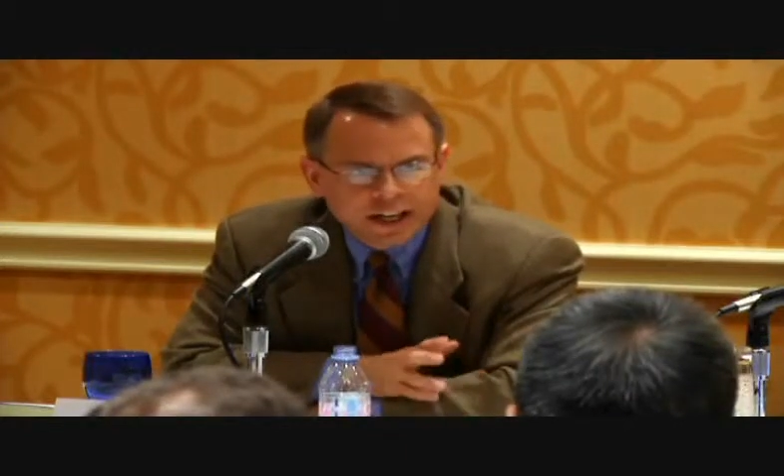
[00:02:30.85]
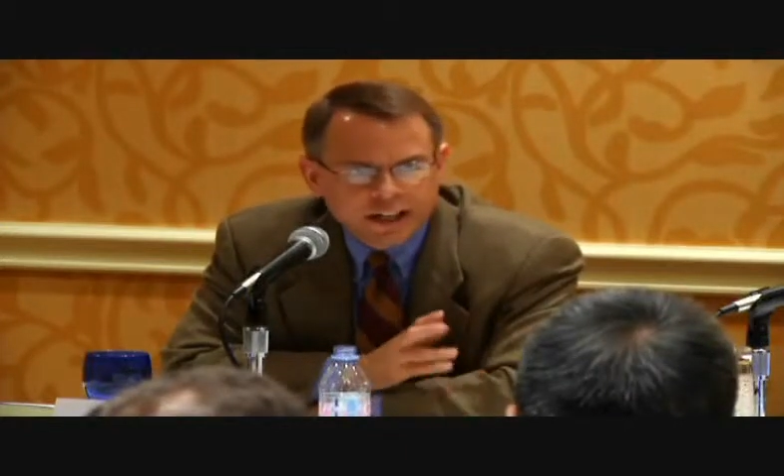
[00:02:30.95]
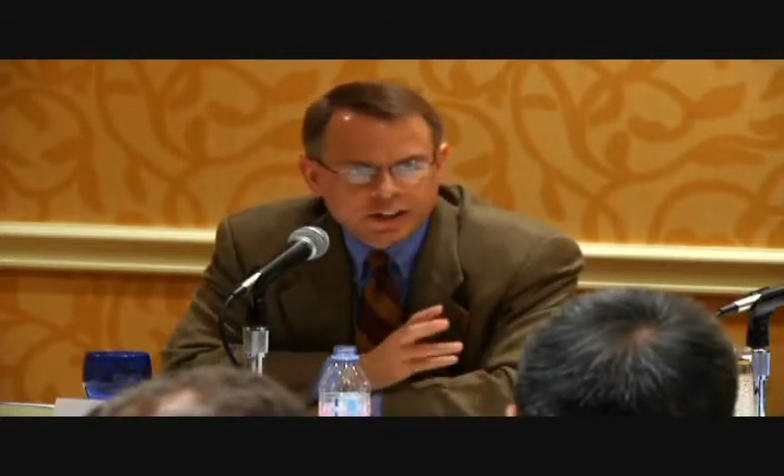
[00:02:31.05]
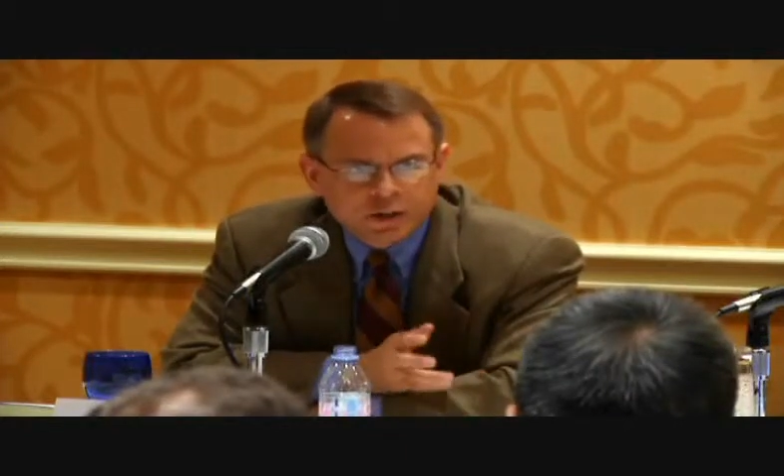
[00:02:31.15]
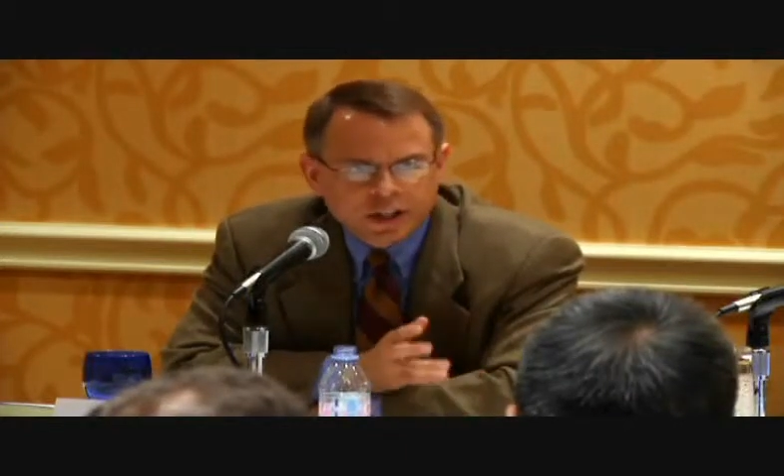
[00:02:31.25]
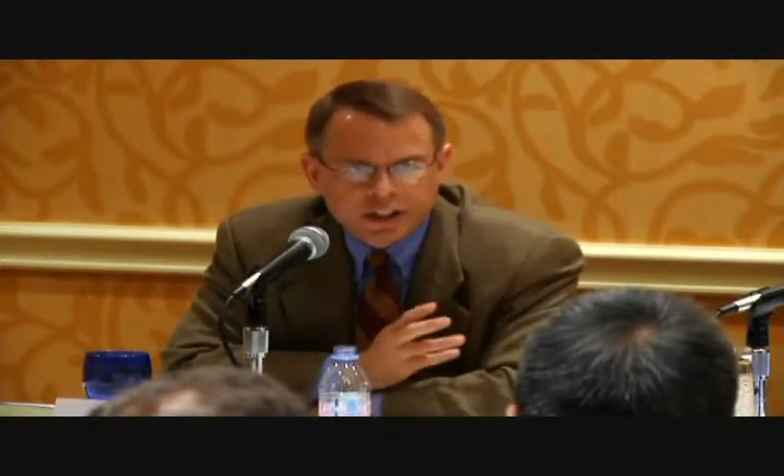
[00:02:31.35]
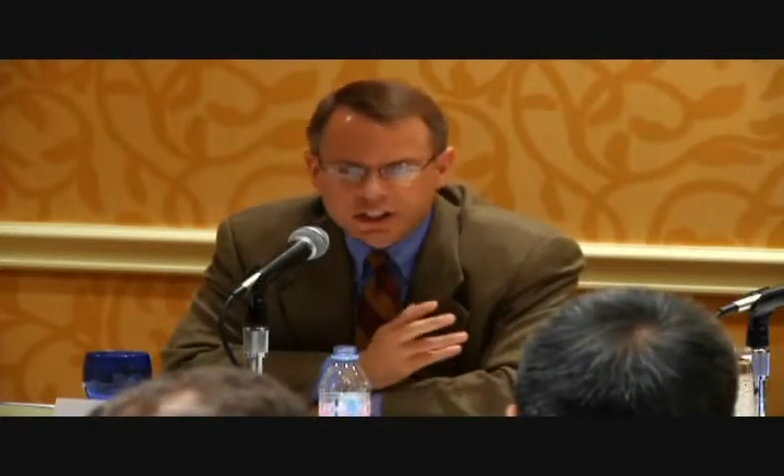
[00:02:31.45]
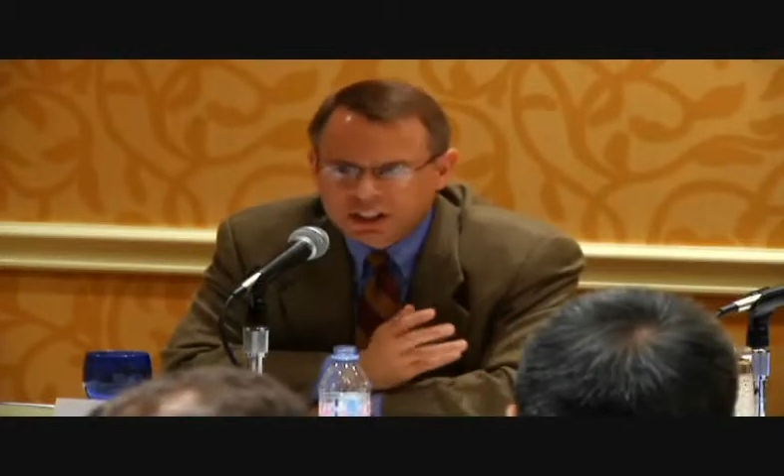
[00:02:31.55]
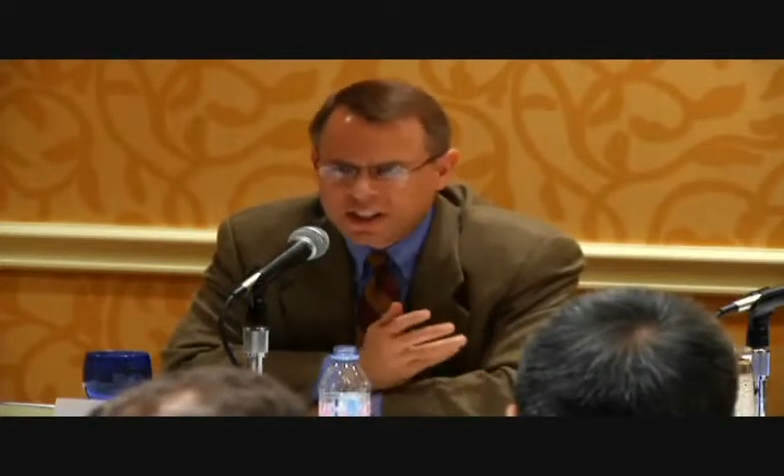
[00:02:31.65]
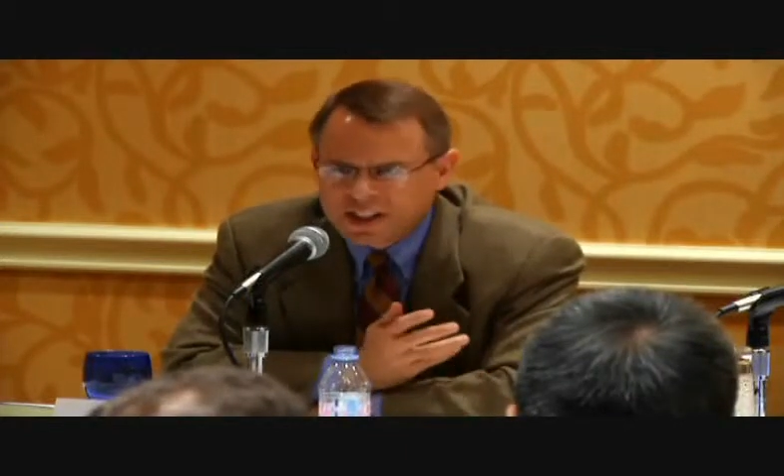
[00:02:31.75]
is
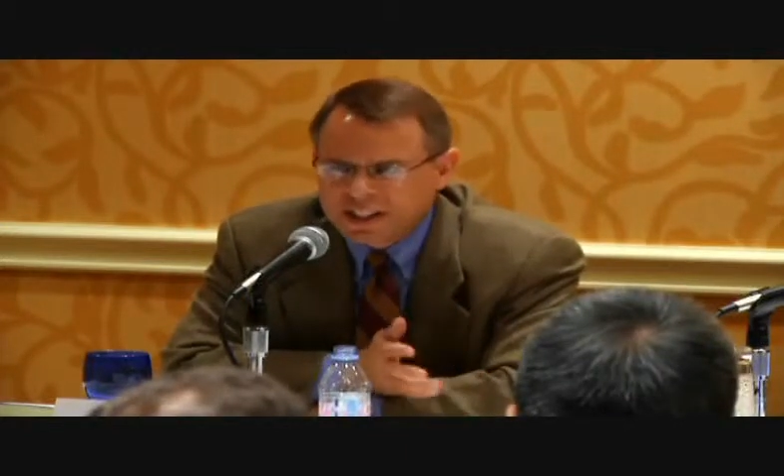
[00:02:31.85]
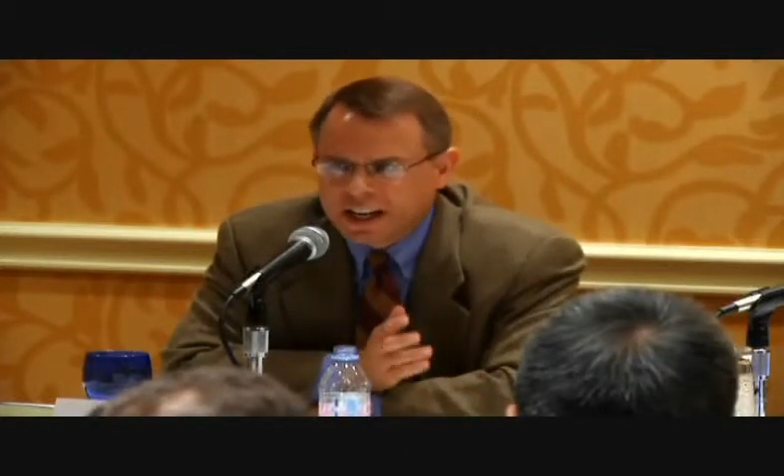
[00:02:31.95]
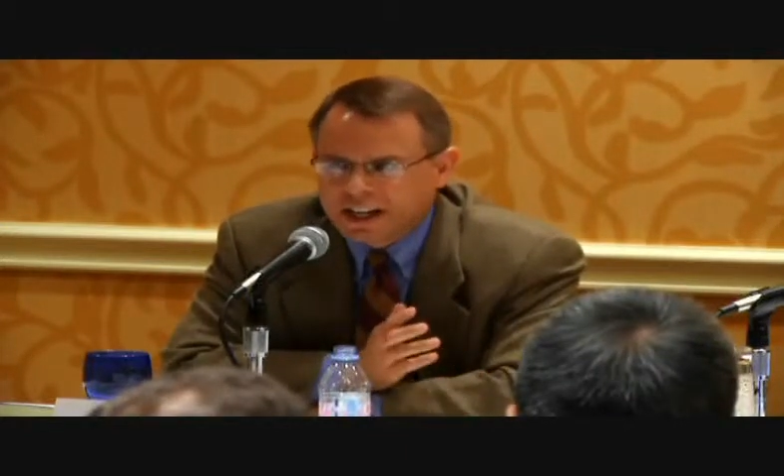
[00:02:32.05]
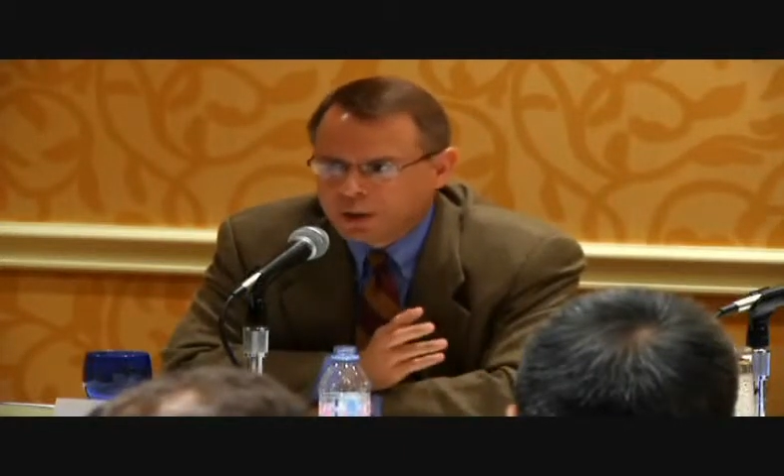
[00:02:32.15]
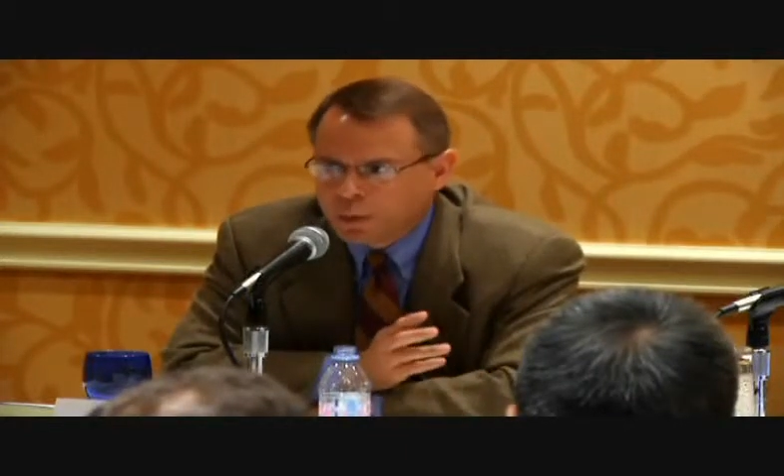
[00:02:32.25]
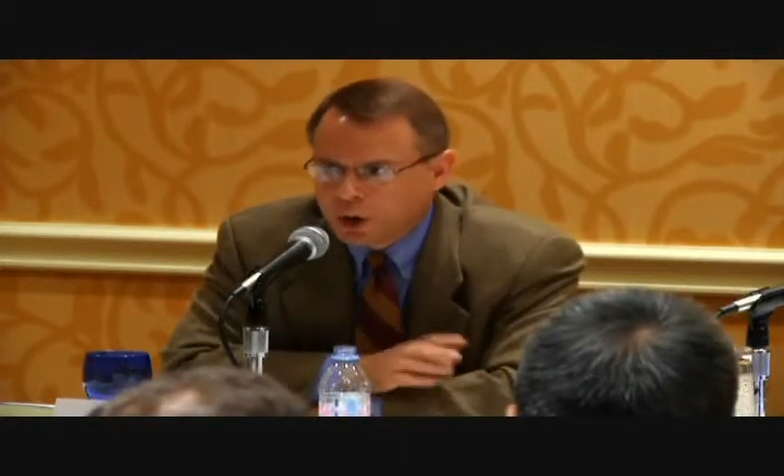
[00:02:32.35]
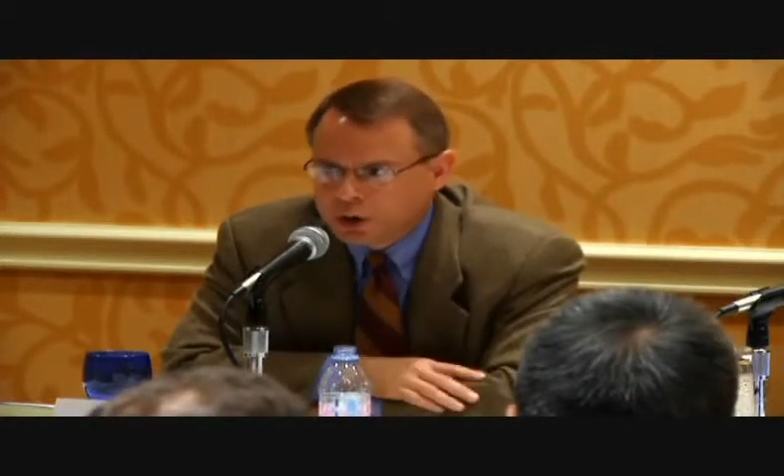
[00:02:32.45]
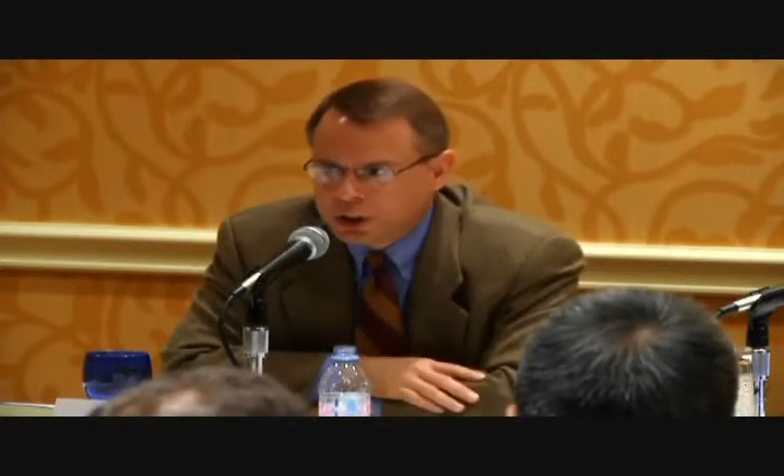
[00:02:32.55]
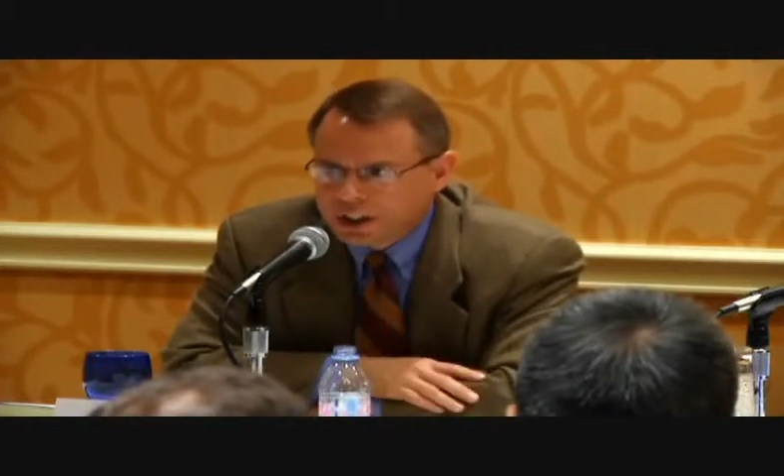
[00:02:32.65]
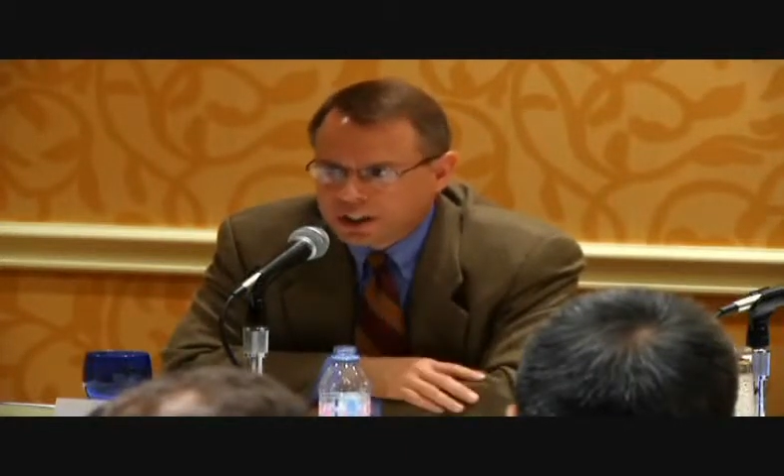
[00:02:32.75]
essentially the steady
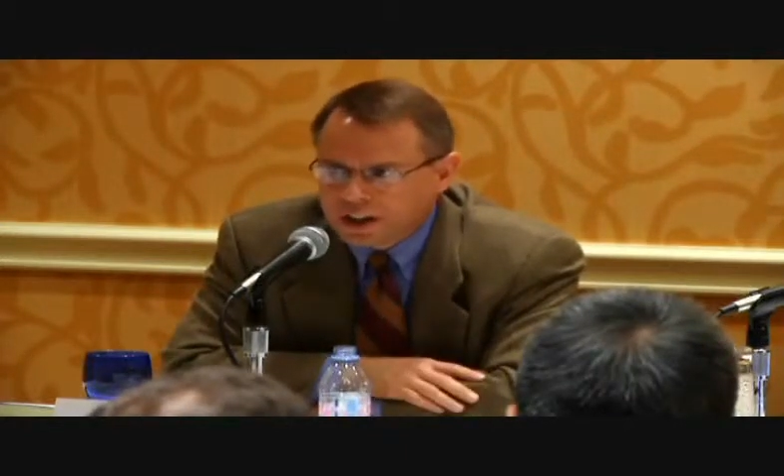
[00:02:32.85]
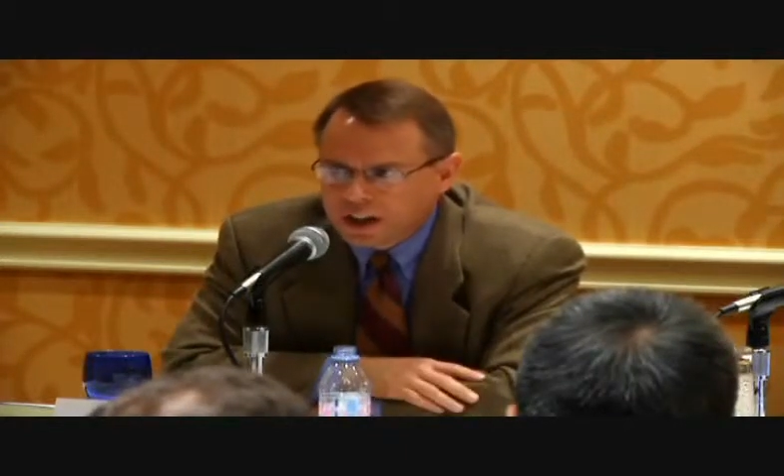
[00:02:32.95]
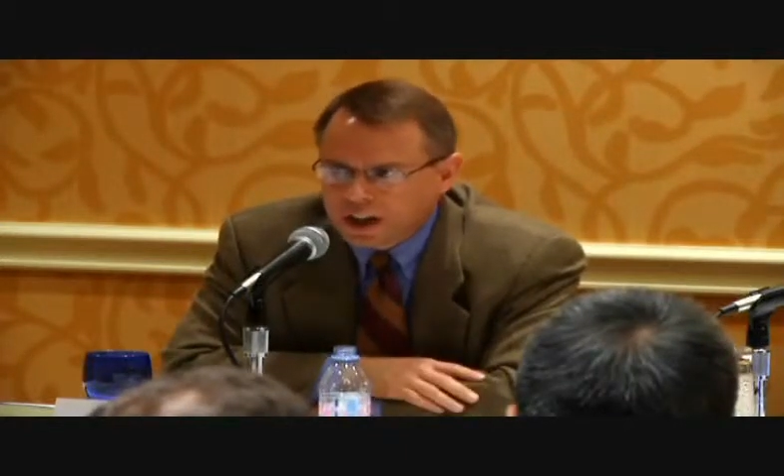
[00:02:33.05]
erosion